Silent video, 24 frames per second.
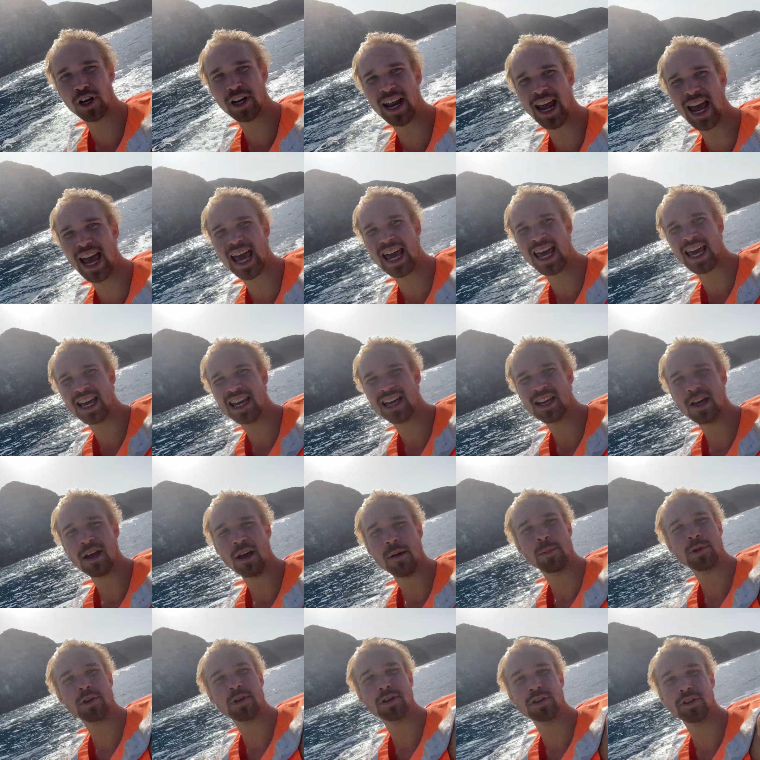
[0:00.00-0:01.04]
day,
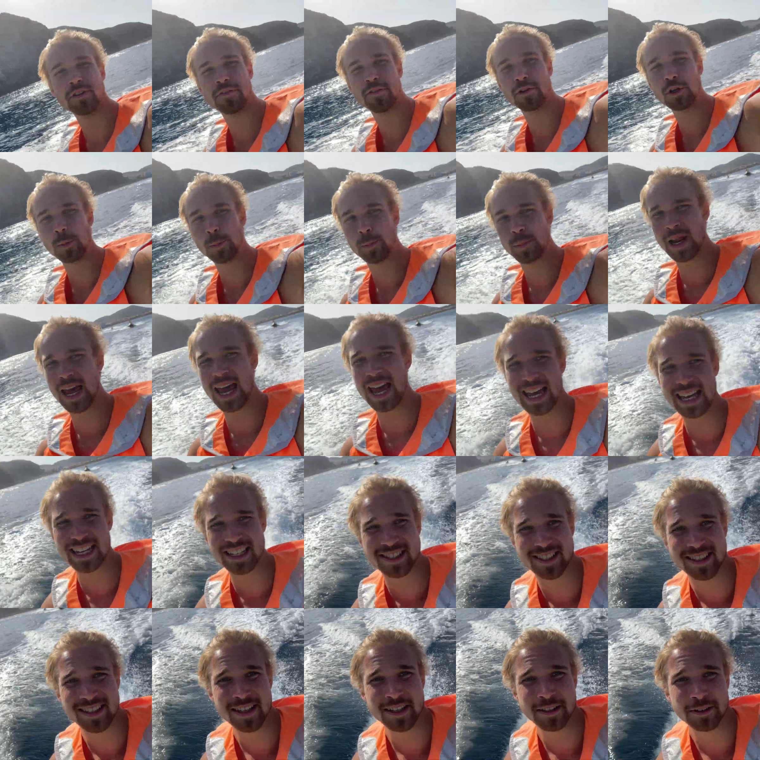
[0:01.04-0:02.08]
beautiful
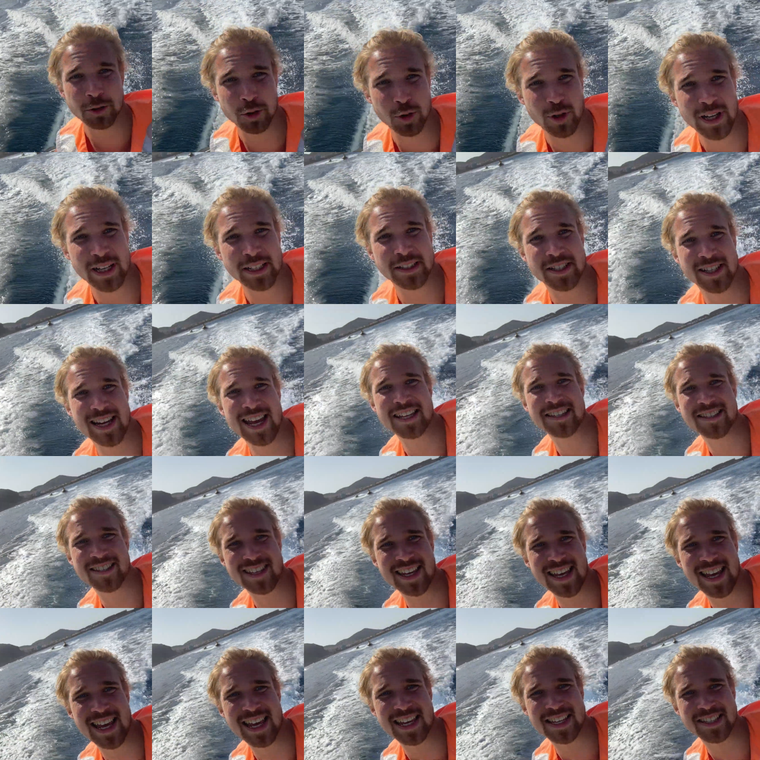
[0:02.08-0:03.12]
place, 3 jet
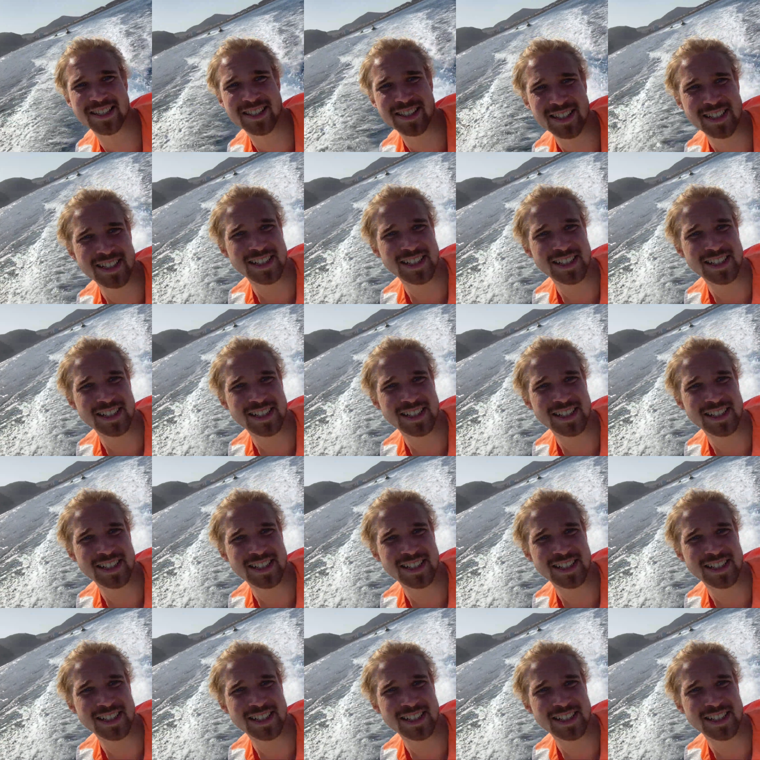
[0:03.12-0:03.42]
skis.